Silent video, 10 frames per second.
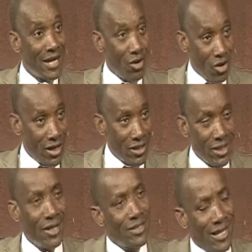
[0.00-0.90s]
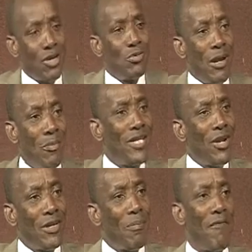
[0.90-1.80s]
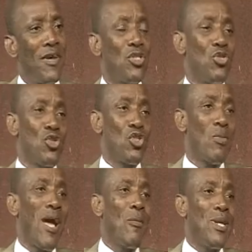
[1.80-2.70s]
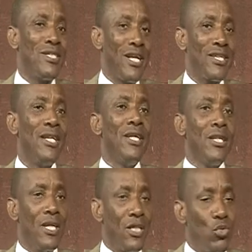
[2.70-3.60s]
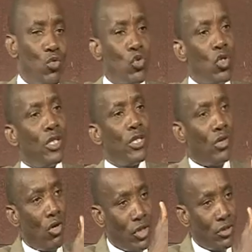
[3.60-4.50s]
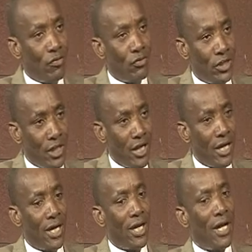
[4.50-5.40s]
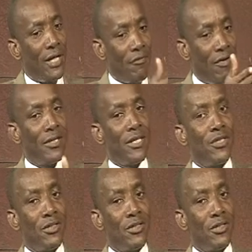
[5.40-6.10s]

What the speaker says: all that. That means they're not the perfect institution. So my argument is that, yes, we saw the courage of Jega and the fact that,